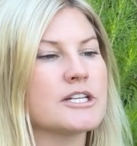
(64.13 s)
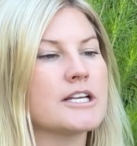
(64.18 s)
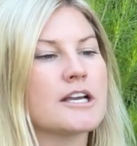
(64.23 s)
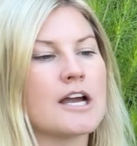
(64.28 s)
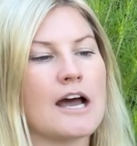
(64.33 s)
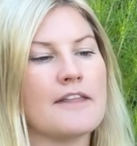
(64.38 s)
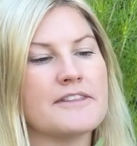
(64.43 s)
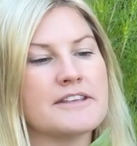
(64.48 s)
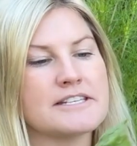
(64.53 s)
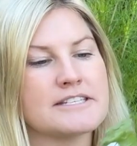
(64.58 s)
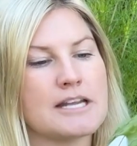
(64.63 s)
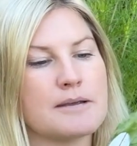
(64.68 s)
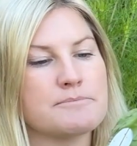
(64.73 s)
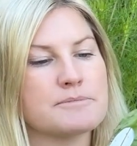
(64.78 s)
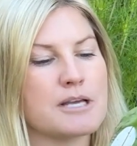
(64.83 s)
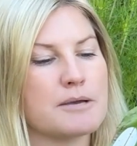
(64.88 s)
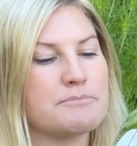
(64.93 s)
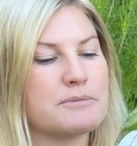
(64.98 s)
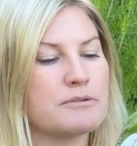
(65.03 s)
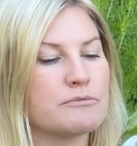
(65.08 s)
cut the
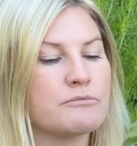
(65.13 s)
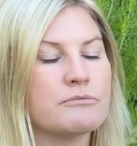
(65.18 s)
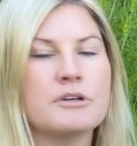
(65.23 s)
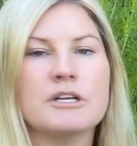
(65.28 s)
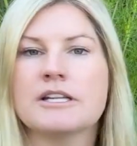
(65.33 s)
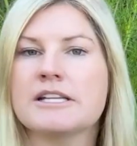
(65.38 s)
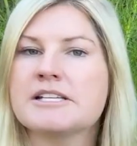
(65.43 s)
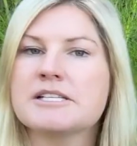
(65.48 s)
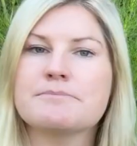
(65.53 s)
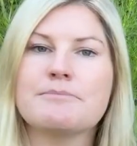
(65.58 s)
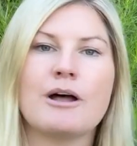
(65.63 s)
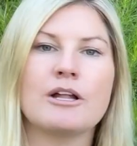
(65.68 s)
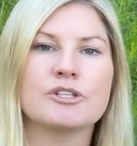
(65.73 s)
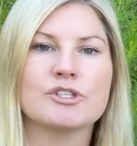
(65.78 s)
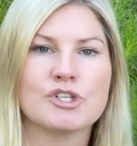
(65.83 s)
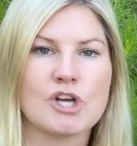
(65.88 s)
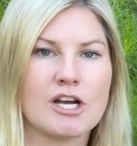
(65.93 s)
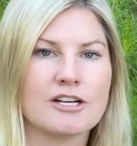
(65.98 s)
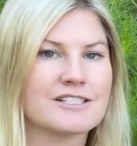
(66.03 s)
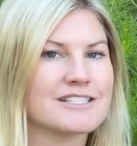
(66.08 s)
stems up in really small
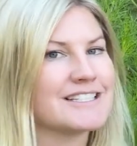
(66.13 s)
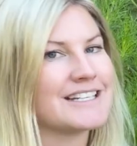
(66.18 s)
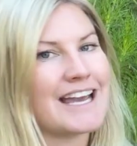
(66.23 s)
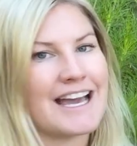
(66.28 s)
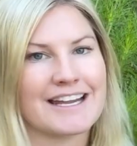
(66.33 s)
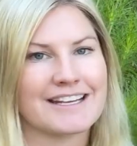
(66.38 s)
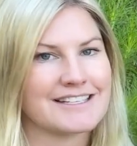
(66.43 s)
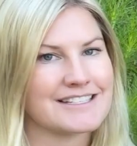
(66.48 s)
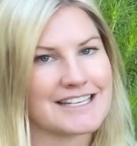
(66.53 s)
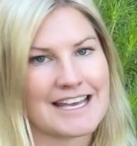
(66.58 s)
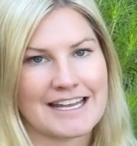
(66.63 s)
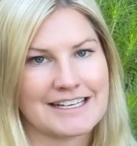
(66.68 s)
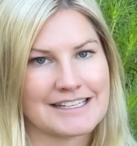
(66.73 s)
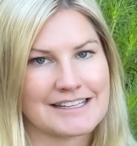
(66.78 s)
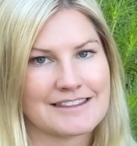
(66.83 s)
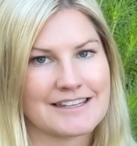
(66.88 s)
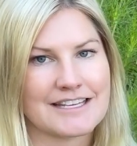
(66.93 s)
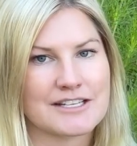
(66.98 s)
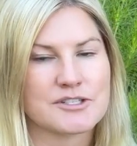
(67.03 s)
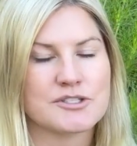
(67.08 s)
chunks and add it to
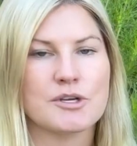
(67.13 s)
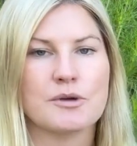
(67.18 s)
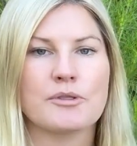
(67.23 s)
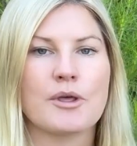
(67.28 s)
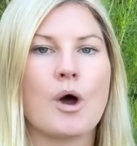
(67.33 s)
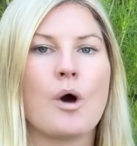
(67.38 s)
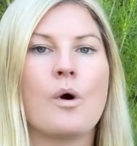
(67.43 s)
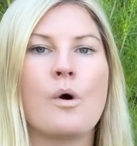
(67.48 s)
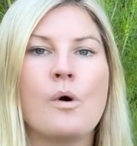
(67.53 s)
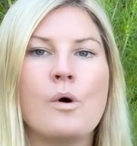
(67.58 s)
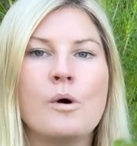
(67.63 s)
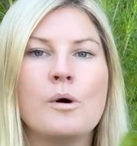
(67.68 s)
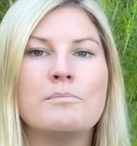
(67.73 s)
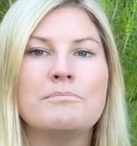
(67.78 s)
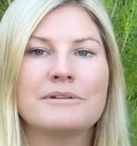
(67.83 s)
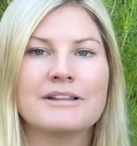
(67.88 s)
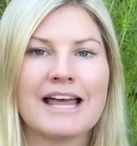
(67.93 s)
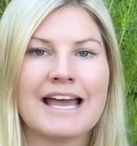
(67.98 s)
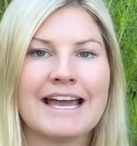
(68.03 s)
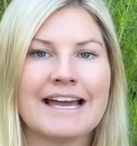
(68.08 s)
anything. So the whole
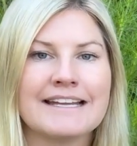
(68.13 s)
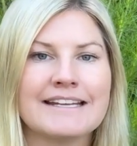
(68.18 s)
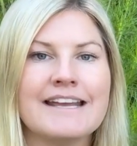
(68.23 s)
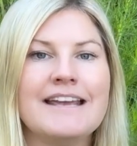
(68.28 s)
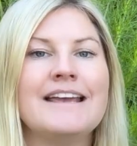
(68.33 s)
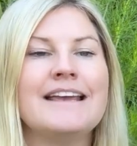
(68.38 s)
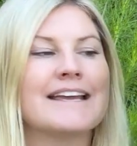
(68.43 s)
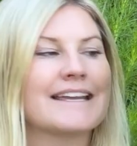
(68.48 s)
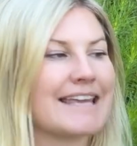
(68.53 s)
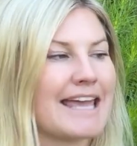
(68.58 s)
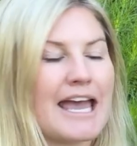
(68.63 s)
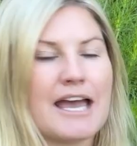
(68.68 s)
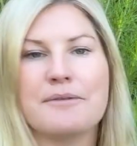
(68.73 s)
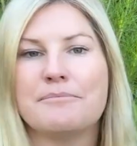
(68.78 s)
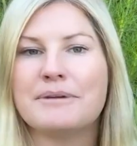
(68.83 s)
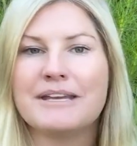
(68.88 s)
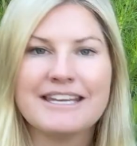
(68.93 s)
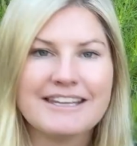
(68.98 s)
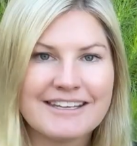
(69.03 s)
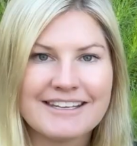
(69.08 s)
plant can
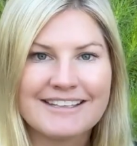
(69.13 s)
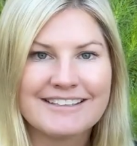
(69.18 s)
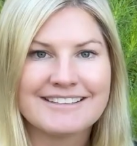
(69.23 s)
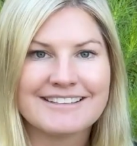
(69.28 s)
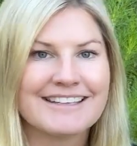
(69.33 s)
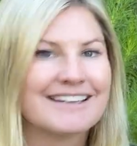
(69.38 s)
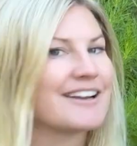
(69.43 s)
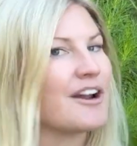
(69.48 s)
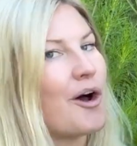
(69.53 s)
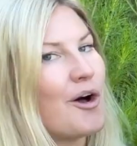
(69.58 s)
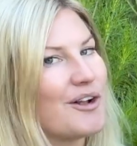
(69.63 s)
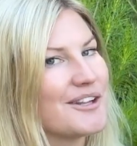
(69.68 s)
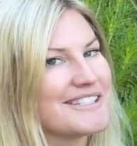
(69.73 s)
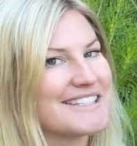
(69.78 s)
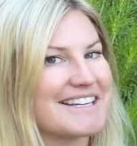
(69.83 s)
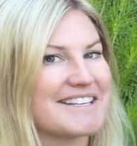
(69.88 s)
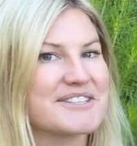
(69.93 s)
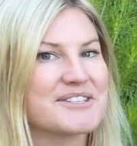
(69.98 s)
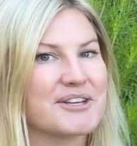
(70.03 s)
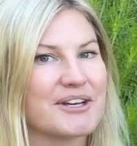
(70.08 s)
be eaten and it all
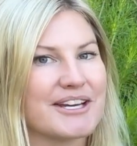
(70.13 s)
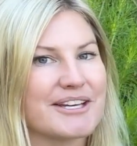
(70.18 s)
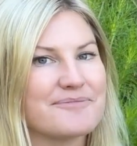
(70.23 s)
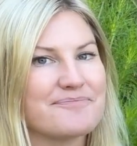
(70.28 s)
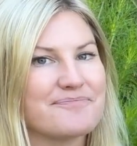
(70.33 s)
tastes good.